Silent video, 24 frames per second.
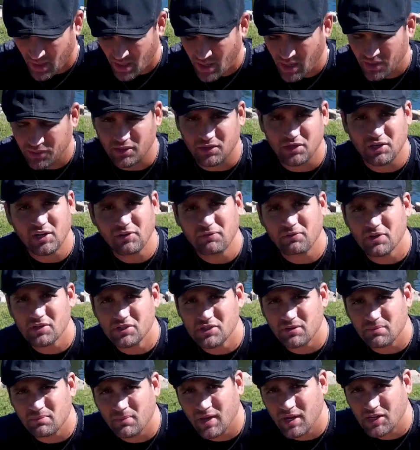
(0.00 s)
And the
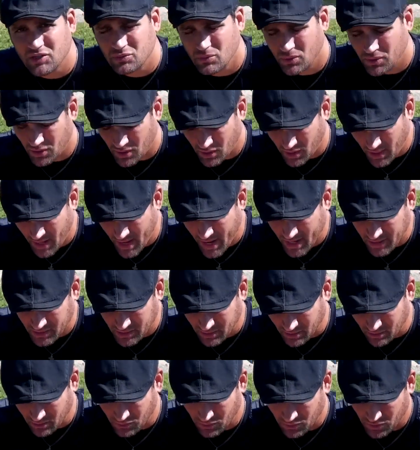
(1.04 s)
difference it makes when you're
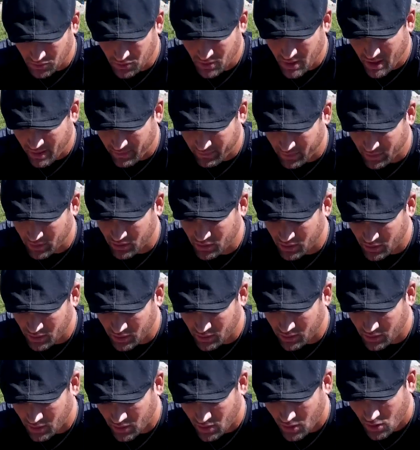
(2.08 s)
casting, when you have a
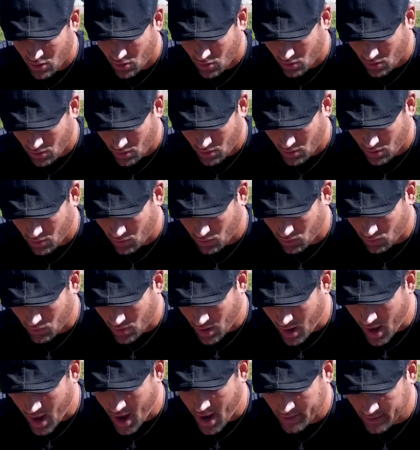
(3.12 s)
good
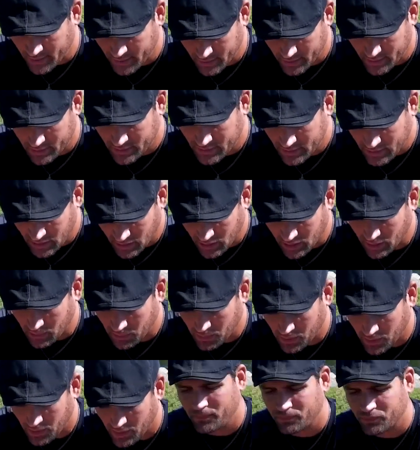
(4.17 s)
rod tip
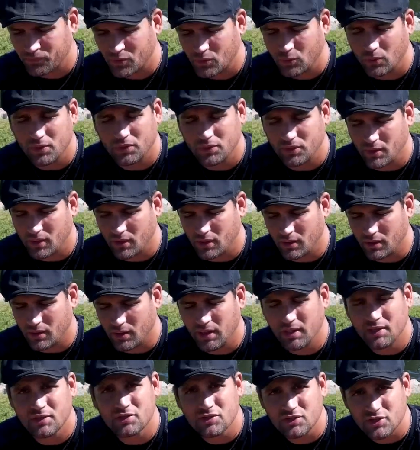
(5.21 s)
with the
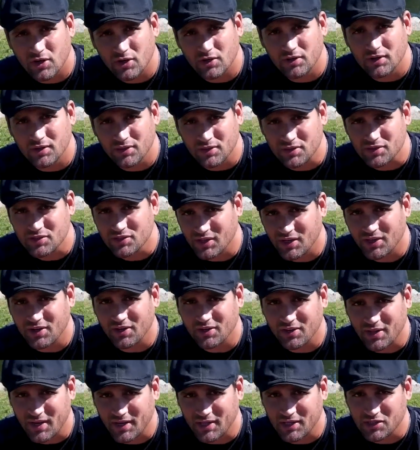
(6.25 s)
insert in the
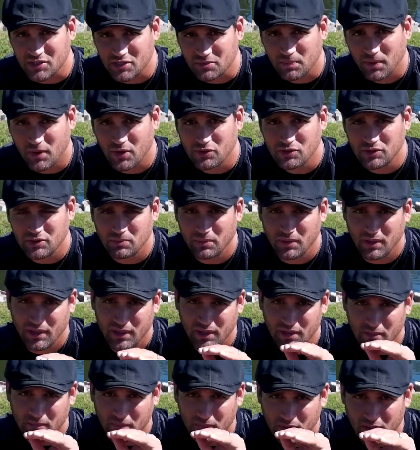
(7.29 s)
center like it's supposed to be,
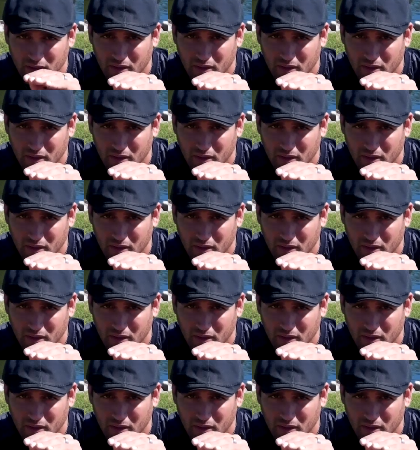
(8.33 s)
and